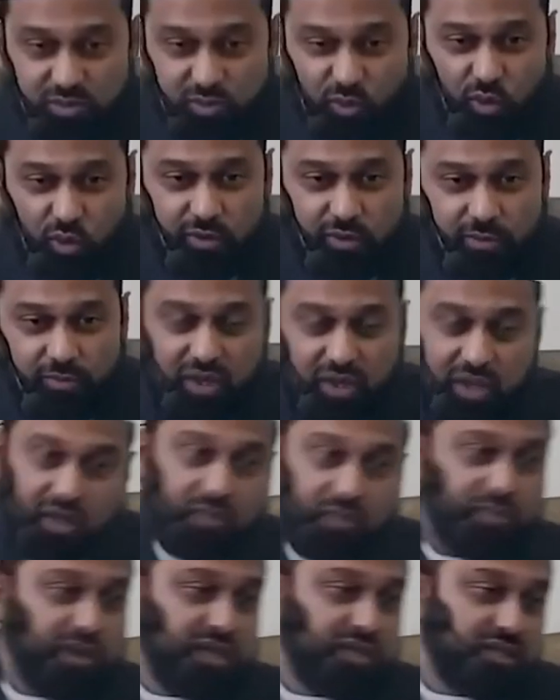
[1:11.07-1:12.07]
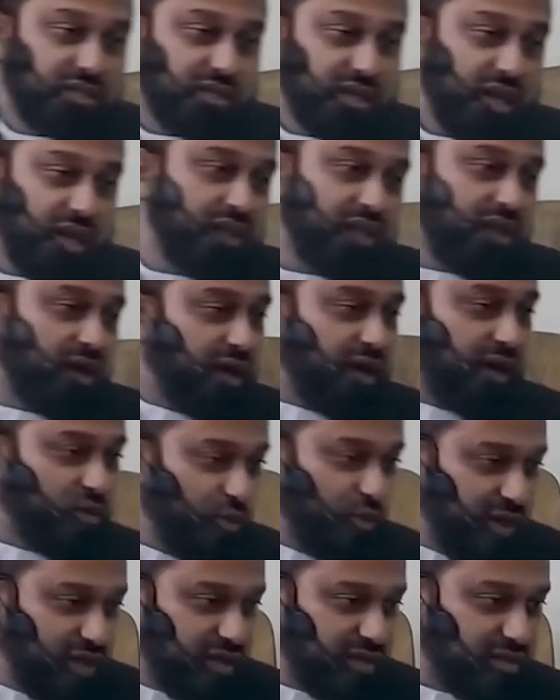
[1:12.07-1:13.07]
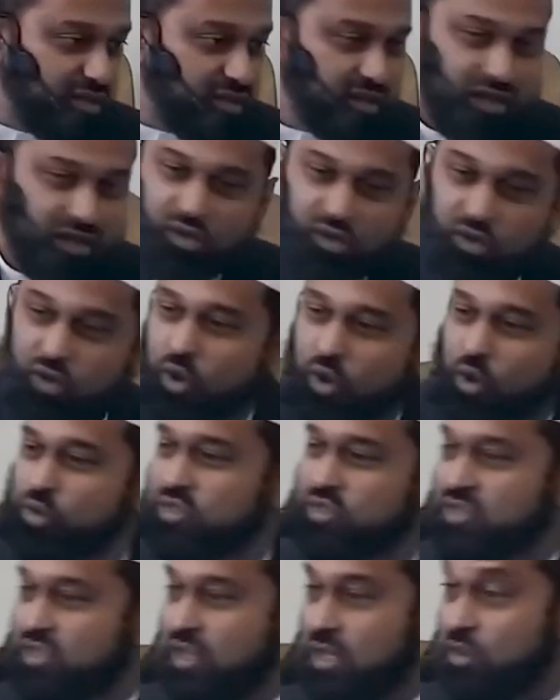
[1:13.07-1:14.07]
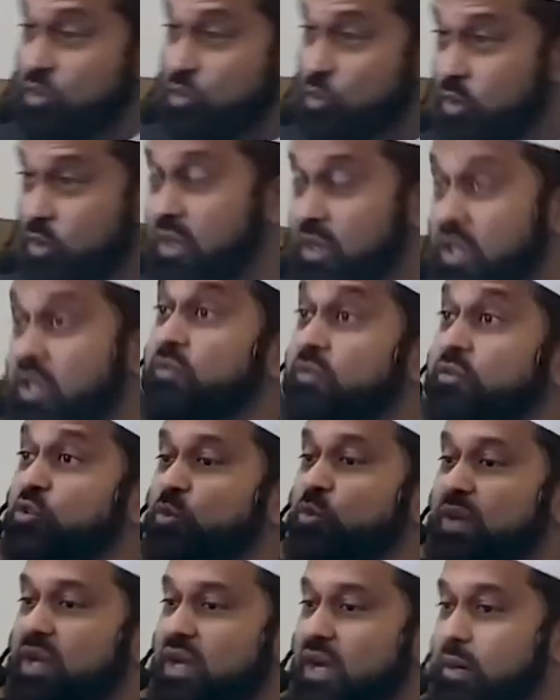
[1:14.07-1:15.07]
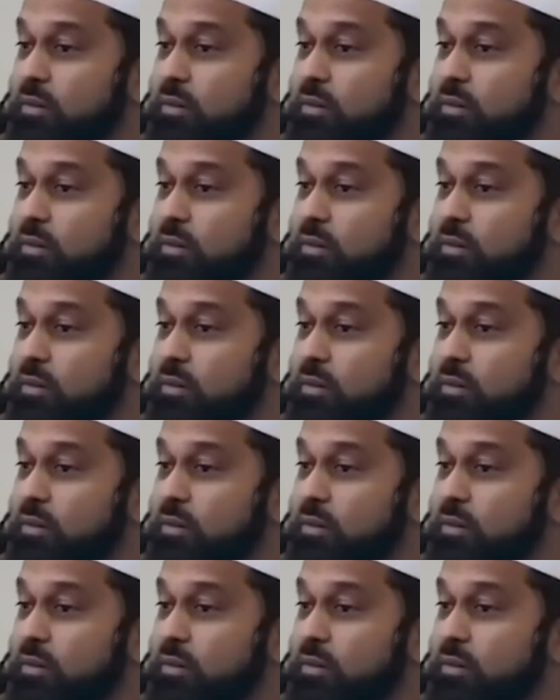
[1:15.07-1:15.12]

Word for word: was born but Allah had willed no son would live to